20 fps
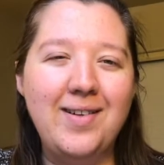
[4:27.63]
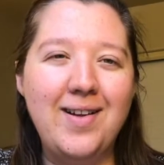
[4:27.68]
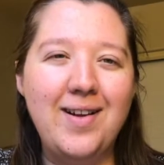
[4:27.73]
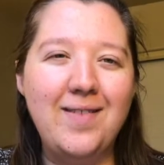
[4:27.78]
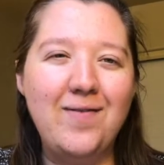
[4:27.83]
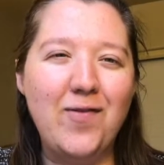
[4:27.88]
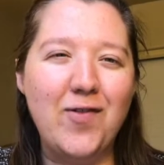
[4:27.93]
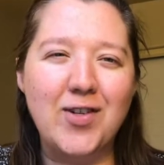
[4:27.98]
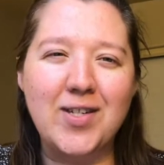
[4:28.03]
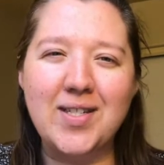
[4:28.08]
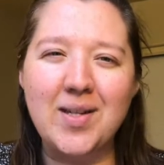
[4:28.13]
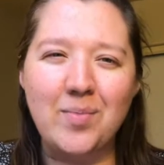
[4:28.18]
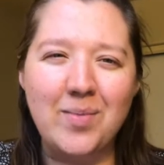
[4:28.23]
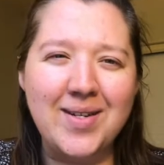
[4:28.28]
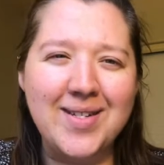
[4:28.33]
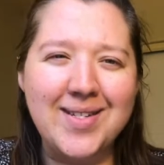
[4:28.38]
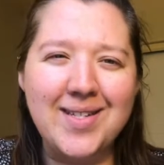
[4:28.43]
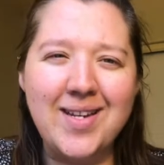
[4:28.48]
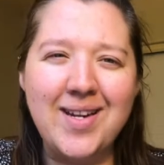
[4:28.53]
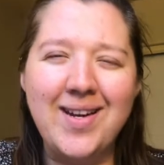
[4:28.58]
for some
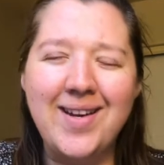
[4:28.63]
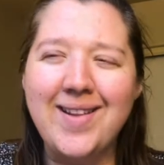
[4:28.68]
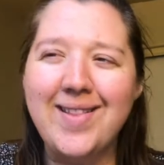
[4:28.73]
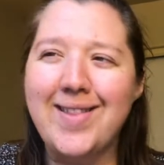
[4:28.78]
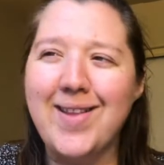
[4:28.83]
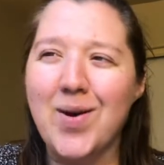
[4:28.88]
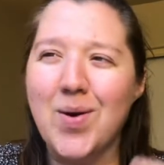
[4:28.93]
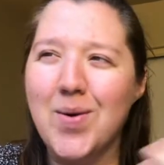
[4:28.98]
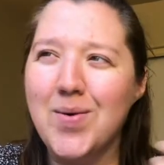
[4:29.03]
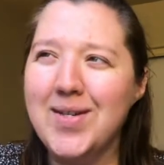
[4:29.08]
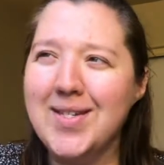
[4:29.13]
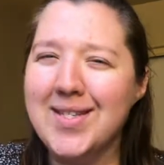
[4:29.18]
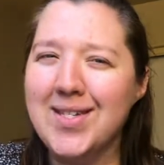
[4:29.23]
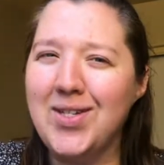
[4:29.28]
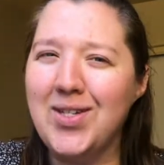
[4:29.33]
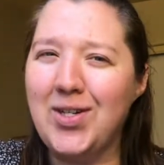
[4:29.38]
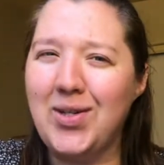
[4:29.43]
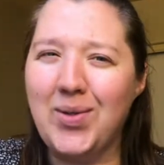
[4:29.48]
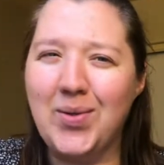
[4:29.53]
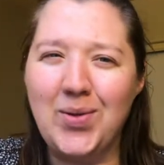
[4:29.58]
reason, they're always
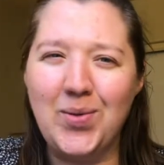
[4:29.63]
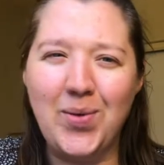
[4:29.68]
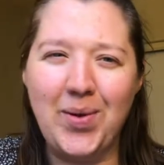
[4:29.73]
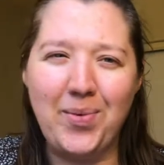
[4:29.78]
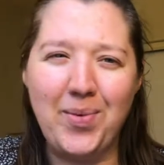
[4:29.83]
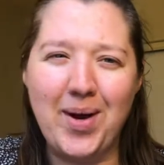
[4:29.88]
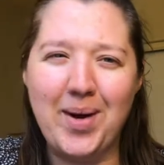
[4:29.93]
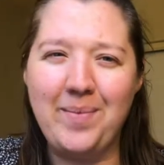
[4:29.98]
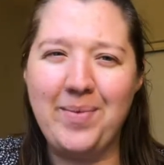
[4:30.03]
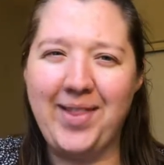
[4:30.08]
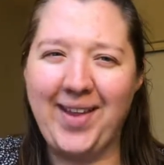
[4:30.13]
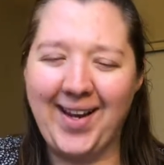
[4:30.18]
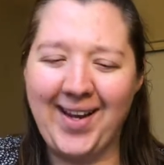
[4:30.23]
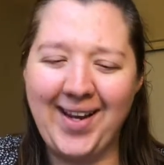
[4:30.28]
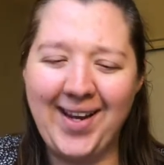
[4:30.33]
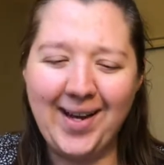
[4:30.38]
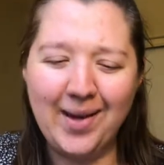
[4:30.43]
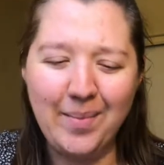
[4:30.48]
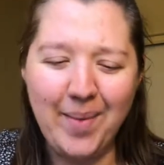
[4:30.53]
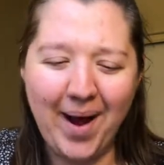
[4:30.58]
in tune with what I'm
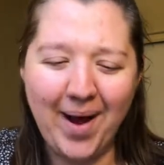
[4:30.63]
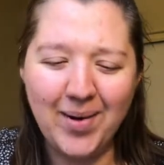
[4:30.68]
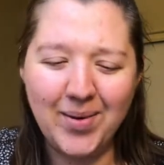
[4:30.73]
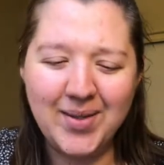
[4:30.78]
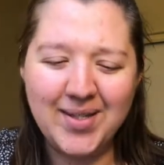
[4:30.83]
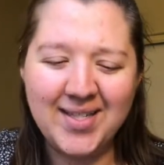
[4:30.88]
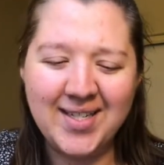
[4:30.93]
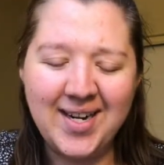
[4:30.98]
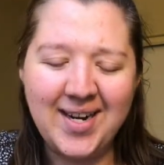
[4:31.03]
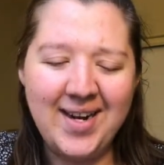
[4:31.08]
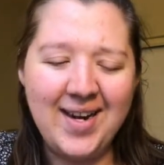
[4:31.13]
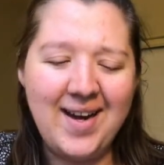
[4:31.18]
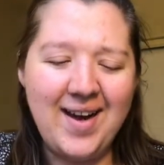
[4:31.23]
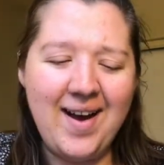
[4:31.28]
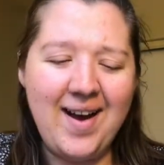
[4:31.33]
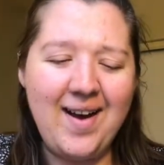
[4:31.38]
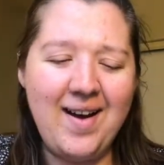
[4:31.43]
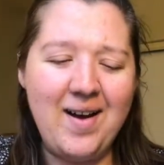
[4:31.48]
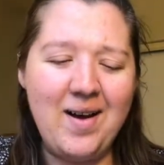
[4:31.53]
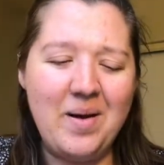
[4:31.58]
thinking about.
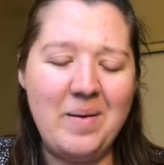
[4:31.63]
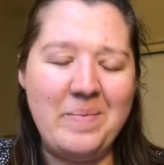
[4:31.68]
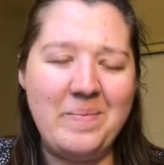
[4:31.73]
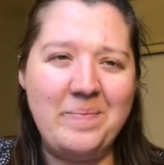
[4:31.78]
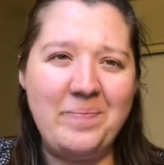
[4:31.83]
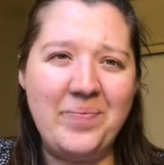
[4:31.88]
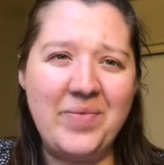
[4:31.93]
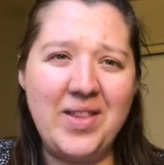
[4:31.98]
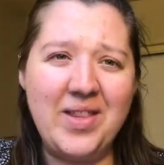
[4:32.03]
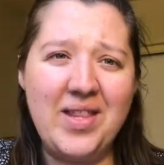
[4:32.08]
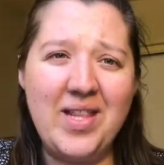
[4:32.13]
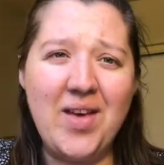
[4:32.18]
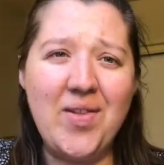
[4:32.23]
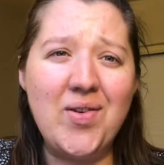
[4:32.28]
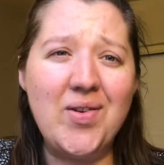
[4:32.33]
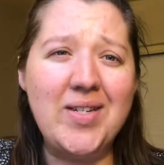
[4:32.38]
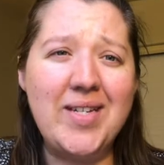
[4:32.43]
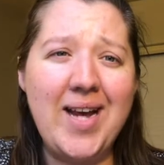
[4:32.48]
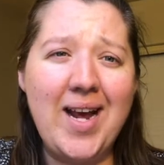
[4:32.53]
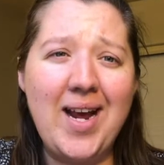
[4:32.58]
The
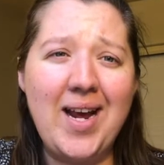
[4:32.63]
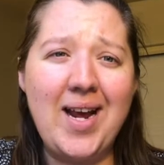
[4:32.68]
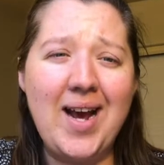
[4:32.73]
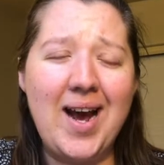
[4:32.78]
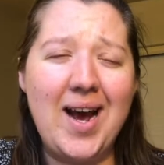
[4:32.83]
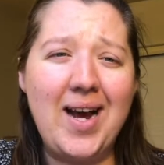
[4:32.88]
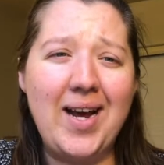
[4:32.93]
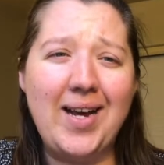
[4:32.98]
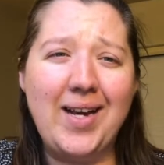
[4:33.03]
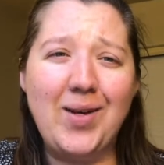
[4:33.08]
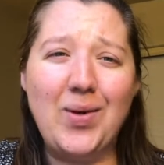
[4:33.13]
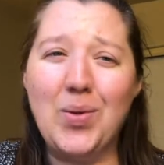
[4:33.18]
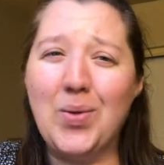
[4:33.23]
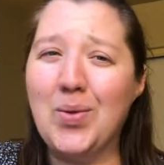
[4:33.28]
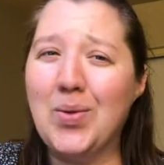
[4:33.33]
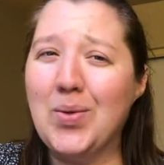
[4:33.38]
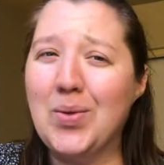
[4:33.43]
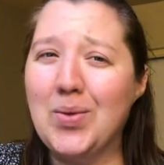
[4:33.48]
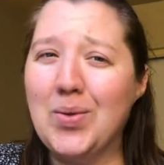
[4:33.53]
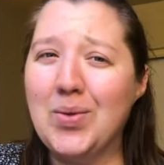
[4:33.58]
other day I
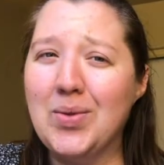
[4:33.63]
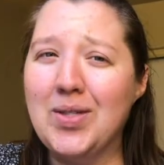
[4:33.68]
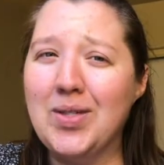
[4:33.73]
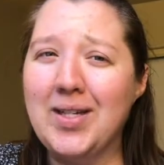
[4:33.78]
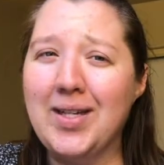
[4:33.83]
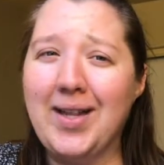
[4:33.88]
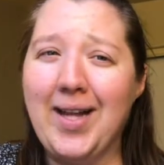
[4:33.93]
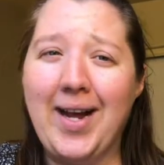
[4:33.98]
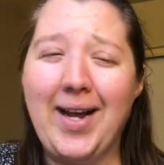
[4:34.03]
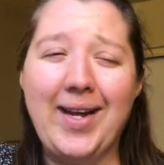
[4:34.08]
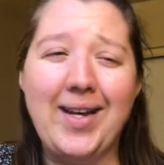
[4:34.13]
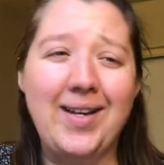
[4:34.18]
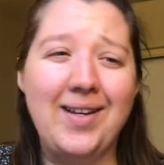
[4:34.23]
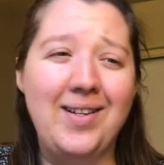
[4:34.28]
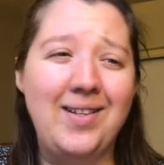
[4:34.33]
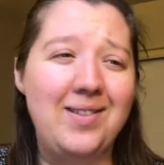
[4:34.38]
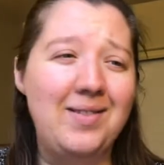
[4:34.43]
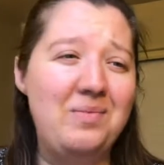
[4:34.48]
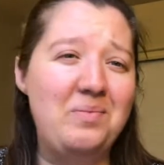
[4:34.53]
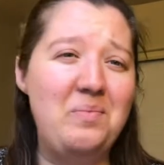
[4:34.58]
Googled like
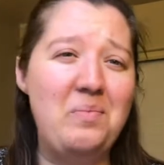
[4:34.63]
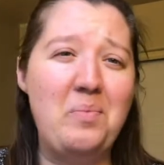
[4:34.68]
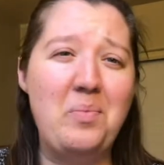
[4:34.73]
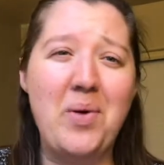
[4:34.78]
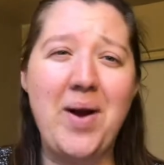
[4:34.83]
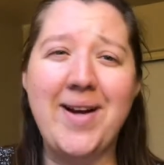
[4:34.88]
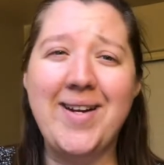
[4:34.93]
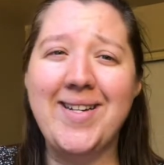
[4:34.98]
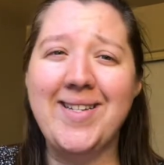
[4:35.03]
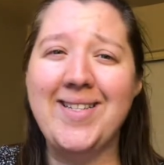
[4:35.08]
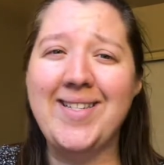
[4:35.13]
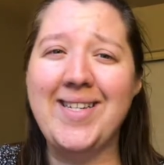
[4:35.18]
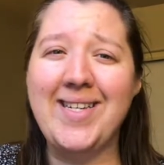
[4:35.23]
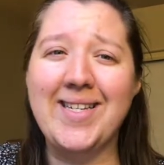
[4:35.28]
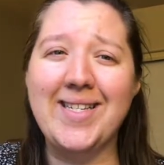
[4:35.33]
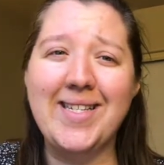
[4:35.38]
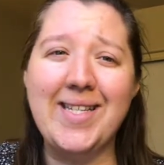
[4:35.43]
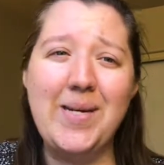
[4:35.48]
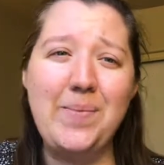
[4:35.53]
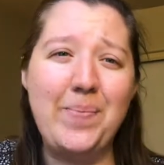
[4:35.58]
pregnancy
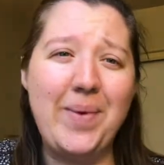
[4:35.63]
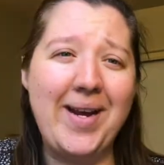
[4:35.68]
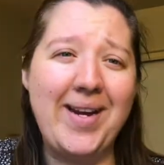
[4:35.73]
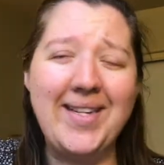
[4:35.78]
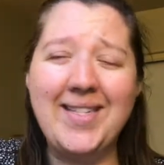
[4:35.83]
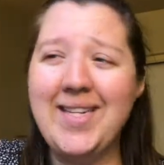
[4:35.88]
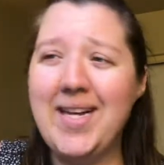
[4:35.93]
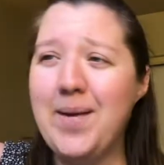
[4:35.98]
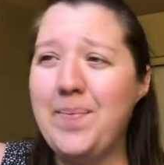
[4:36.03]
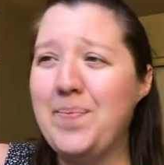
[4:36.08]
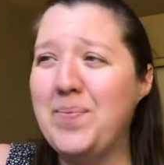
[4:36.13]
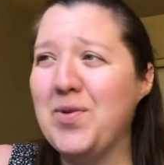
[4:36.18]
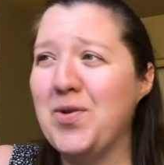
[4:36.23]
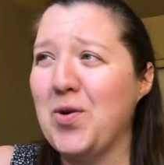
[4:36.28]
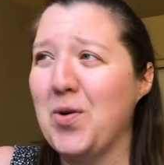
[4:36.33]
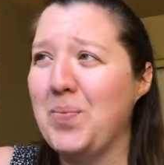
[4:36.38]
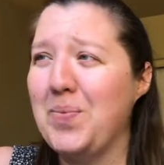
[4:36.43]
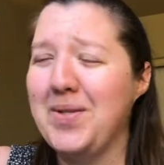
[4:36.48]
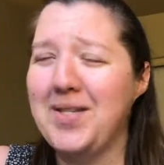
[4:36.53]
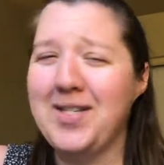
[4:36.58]
sleeping tips
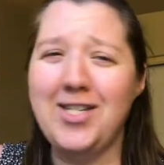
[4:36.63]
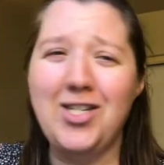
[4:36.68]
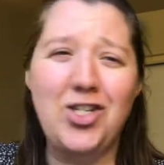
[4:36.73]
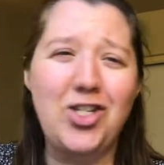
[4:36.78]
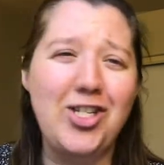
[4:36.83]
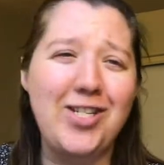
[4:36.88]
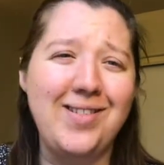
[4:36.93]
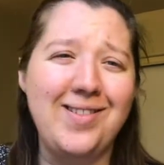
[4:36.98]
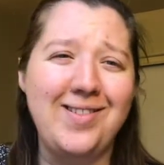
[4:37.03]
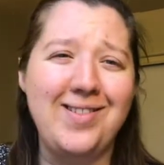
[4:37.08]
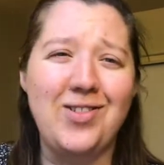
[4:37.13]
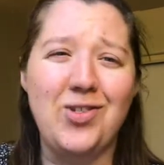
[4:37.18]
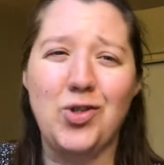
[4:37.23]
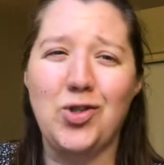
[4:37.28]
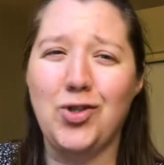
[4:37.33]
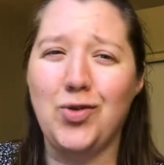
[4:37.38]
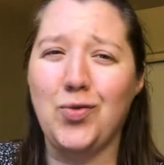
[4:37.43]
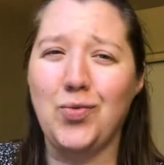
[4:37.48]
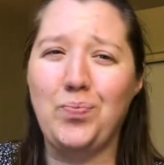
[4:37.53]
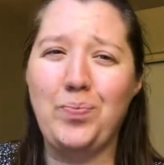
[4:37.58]
or positions
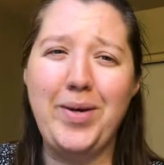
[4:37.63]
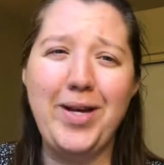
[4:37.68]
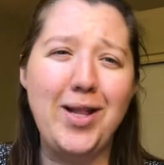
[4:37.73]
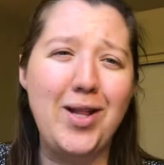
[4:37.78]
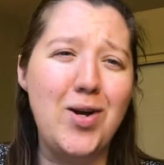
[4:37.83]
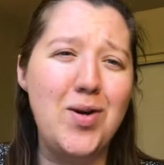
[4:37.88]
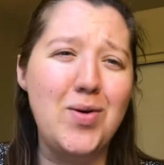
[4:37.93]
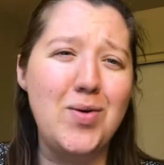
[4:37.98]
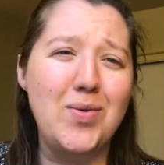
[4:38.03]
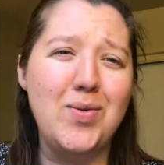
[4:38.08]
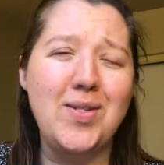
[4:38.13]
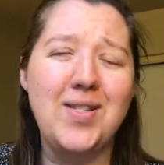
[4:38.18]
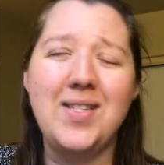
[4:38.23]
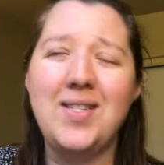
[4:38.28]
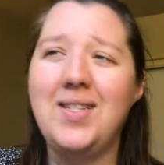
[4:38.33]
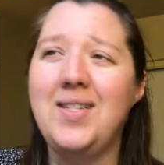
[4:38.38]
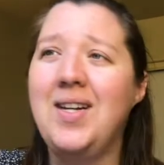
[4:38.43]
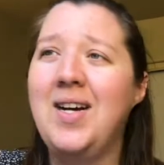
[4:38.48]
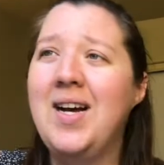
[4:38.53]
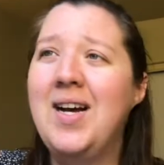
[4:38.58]
or pillows,
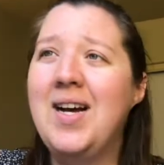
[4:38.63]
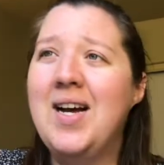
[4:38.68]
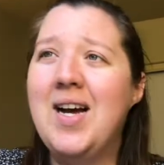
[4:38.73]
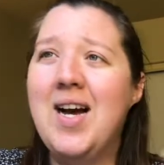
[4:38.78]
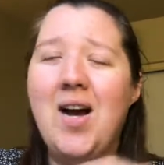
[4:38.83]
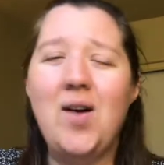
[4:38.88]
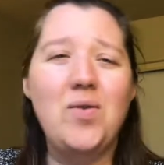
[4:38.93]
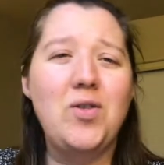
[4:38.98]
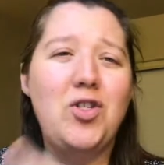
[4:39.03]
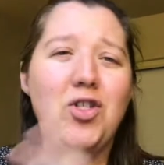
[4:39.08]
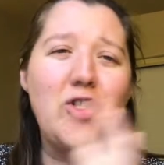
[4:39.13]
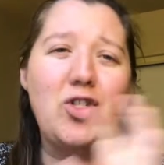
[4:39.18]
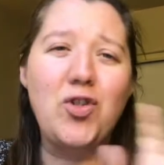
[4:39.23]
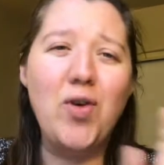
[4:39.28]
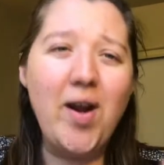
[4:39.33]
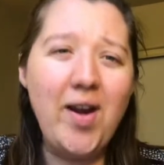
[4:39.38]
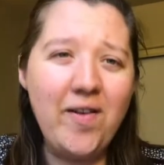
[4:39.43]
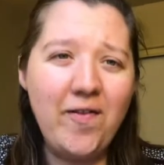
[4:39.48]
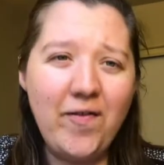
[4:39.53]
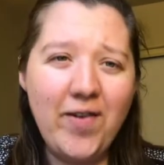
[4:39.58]
and I was just
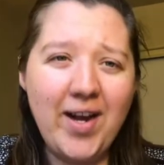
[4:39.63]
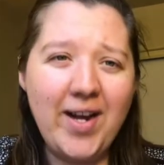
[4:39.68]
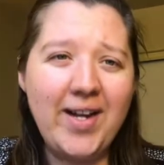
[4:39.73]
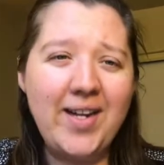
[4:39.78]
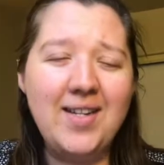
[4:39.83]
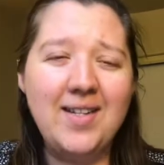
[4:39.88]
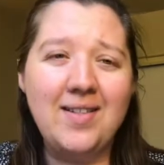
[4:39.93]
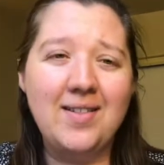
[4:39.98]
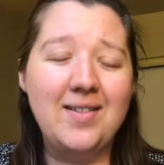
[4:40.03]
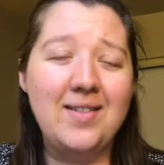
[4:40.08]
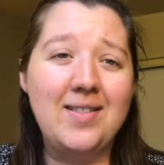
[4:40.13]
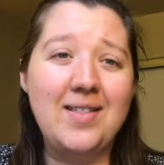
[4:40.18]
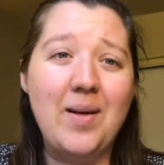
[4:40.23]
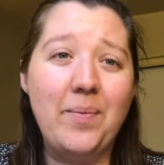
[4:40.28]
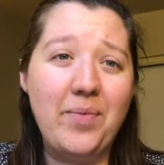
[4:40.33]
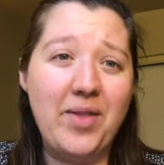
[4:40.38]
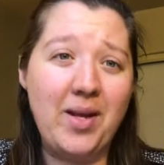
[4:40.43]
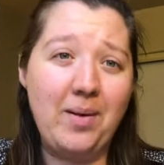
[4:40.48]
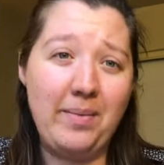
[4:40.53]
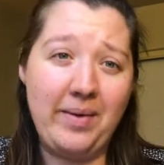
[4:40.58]
trying to find
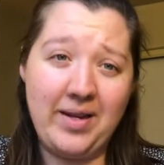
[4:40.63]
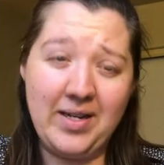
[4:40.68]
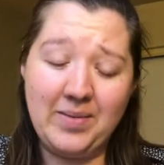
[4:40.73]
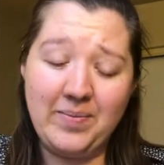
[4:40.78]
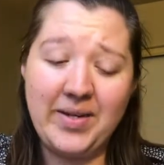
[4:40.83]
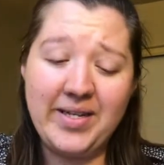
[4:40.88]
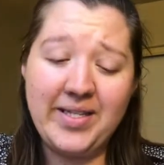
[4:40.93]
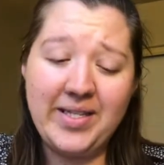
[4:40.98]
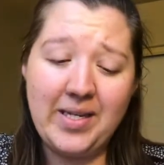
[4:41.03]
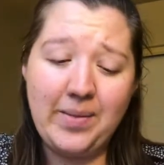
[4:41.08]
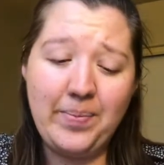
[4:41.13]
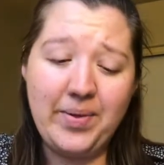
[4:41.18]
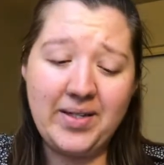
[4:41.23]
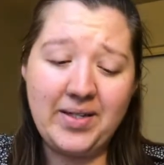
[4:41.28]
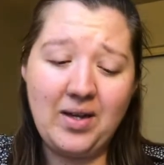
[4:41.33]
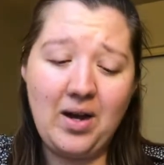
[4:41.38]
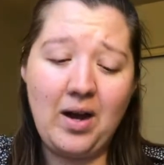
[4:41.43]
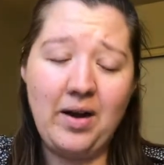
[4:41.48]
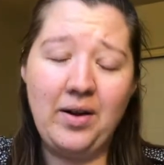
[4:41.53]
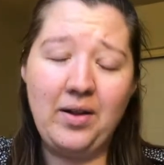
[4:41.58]
something because my sleep has
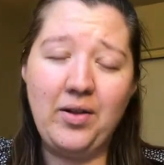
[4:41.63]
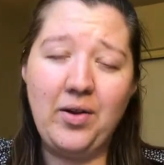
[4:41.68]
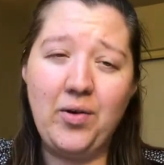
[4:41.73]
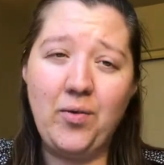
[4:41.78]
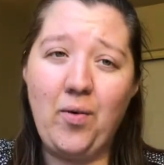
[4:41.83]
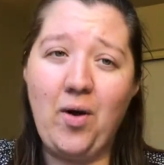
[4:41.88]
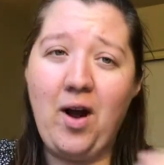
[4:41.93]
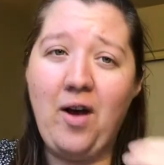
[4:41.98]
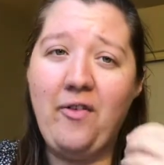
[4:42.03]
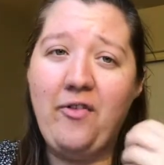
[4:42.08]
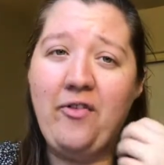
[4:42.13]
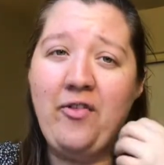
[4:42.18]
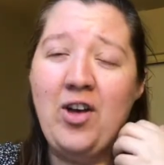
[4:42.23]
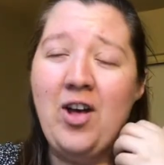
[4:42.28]
gotten a little rough.